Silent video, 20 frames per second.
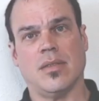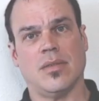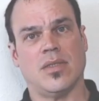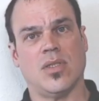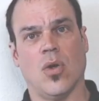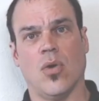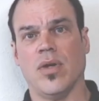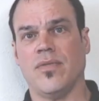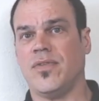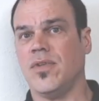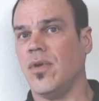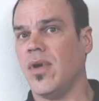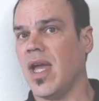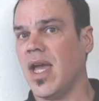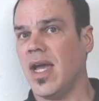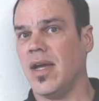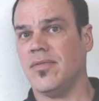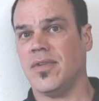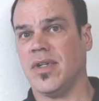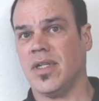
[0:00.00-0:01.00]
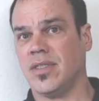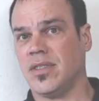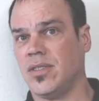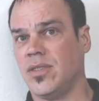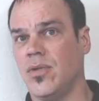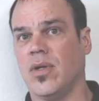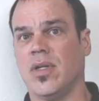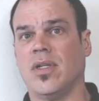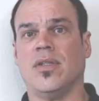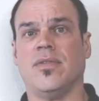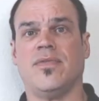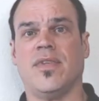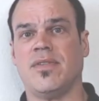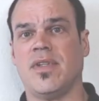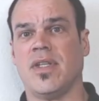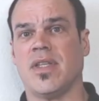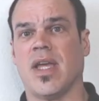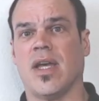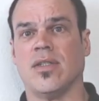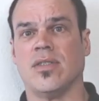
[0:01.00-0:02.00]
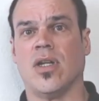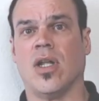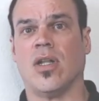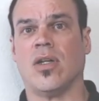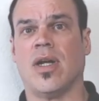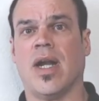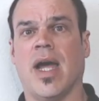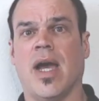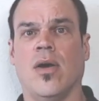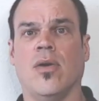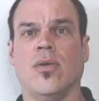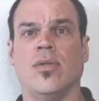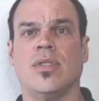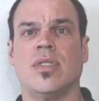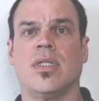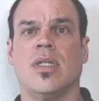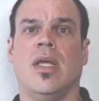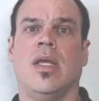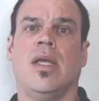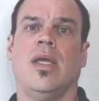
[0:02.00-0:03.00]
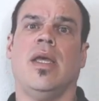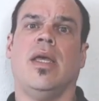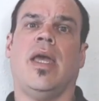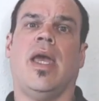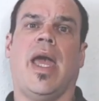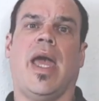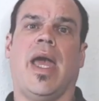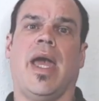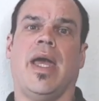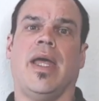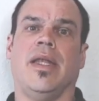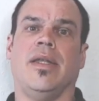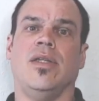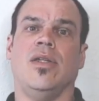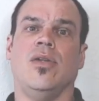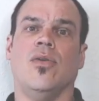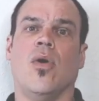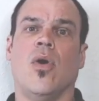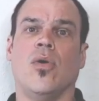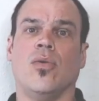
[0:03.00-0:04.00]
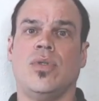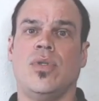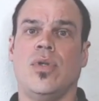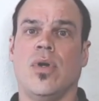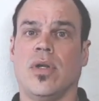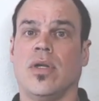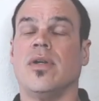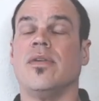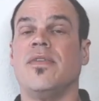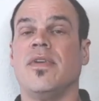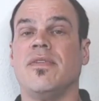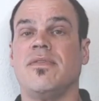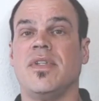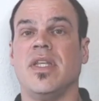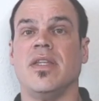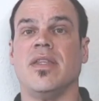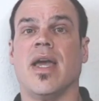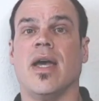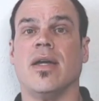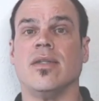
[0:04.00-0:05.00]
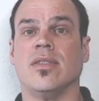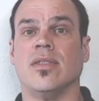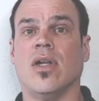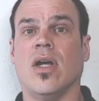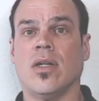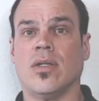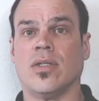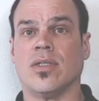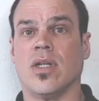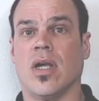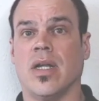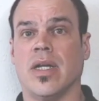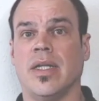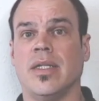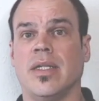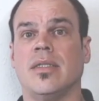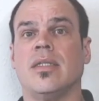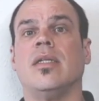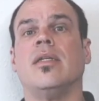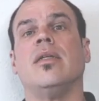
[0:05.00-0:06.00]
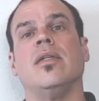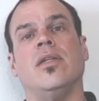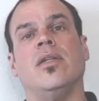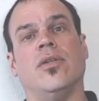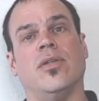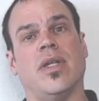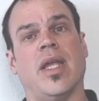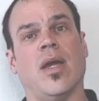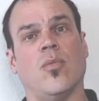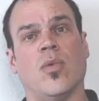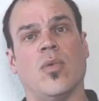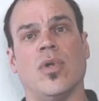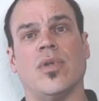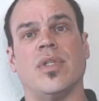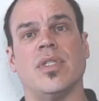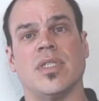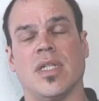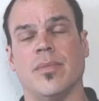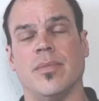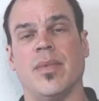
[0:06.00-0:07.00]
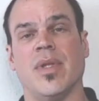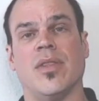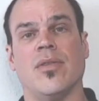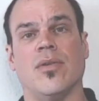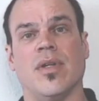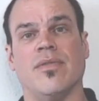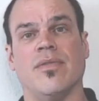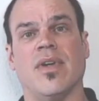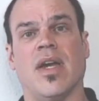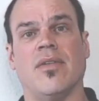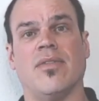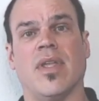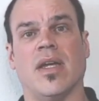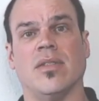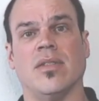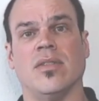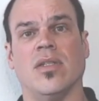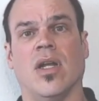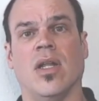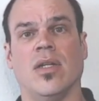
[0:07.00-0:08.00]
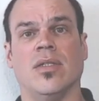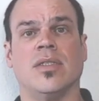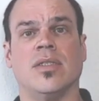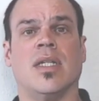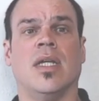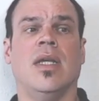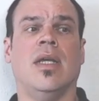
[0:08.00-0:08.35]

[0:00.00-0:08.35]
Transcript: So if you have a $250,000 house and you owe $215,000 on it, your net worth is going to be $35,000.